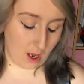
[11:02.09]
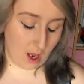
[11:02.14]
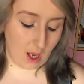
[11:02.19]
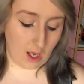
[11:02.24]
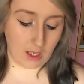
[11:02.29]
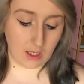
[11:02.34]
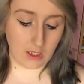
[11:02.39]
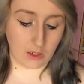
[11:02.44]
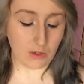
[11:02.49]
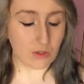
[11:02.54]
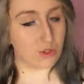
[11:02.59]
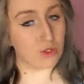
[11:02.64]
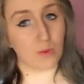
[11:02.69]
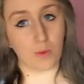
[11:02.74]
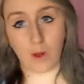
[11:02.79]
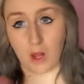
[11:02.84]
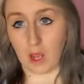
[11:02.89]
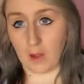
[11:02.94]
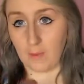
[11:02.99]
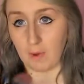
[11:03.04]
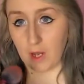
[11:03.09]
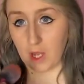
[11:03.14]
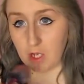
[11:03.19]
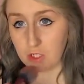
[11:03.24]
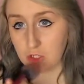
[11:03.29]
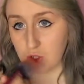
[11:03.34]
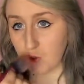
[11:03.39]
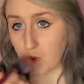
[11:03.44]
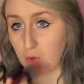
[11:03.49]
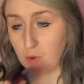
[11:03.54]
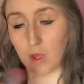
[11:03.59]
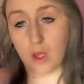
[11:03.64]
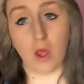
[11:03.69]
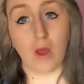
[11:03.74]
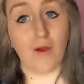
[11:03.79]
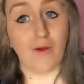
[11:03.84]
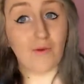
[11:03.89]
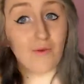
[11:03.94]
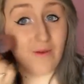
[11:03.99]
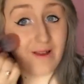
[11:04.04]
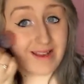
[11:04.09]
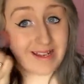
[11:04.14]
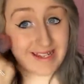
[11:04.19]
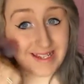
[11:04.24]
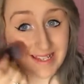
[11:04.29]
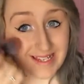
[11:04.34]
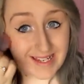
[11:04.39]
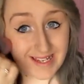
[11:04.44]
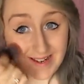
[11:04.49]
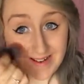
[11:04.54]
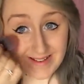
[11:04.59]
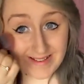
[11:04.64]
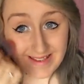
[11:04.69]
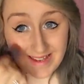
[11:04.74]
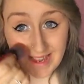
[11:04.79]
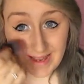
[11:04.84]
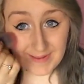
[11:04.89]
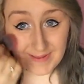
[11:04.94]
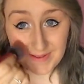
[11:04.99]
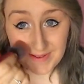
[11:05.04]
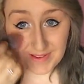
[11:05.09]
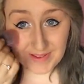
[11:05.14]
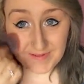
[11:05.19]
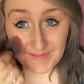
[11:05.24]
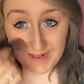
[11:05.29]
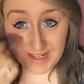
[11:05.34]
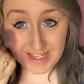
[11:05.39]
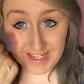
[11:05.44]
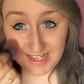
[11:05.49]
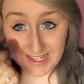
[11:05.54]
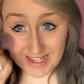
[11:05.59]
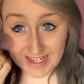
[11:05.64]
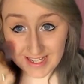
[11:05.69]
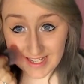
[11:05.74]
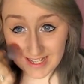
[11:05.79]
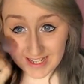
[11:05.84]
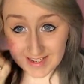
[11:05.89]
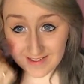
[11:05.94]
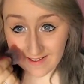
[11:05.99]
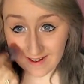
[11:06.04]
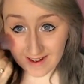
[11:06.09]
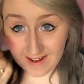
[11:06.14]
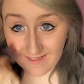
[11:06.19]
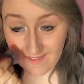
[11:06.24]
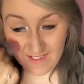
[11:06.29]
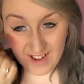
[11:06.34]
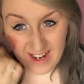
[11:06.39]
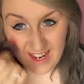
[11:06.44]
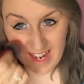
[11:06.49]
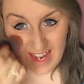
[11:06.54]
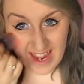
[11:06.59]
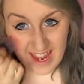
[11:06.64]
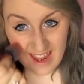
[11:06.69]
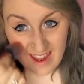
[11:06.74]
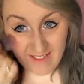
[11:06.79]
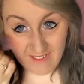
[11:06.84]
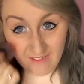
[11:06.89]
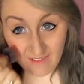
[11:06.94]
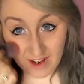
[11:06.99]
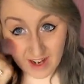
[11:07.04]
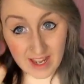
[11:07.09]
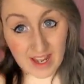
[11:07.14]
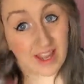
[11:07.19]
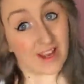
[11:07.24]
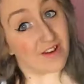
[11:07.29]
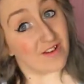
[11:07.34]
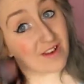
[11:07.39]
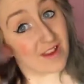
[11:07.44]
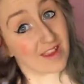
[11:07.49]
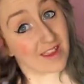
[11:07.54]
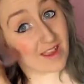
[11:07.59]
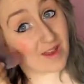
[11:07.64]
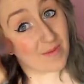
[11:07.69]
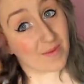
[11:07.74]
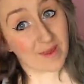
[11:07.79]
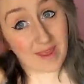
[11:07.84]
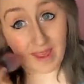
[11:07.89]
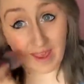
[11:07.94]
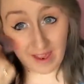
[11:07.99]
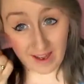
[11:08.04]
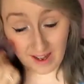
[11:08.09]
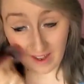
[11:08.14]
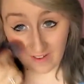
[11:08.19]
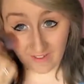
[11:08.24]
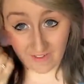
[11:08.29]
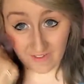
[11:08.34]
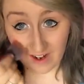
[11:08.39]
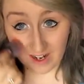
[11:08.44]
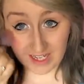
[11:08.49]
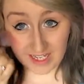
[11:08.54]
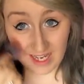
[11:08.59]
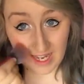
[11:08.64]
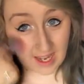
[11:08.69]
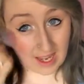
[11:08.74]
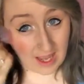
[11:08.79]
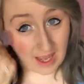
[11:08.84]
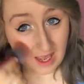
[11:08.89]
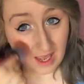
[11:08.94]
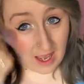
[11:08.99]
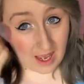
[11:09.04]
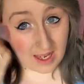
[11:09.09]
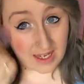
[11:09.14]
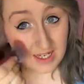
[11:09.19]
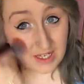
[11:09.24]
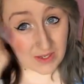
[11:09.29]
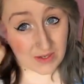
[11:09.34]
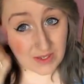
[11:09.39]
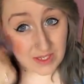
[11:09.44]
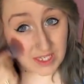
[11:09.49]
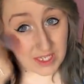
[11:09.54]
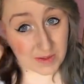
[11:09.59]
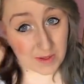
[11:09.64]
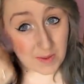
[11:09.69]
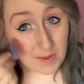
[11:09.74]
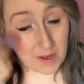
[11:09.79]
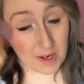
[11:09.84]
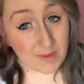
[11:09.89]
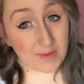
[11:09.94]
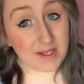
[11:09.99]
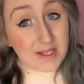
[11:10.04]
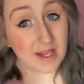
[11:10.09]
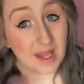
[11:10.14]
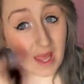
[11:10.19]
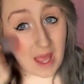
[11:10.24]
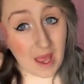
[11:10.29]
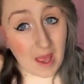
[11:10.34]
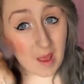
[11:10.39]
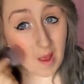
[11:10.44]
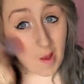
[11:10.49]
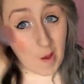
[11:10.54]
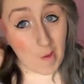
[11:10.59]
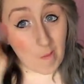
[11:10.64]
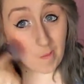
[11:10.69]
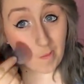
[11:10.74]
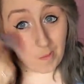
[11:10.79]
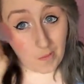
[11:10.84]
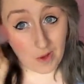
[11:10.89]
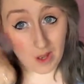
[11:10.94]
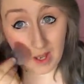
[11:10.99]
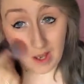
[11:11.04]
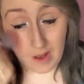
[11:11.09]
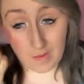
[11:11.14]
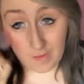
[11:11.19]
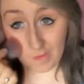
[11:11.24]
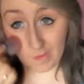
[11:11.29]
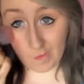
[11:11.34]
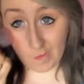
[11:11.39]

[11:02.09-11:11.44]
I used to apply blush right on the apples of my cheeks, just right here, not like up here, like right here. I did used to sweep it up to there, but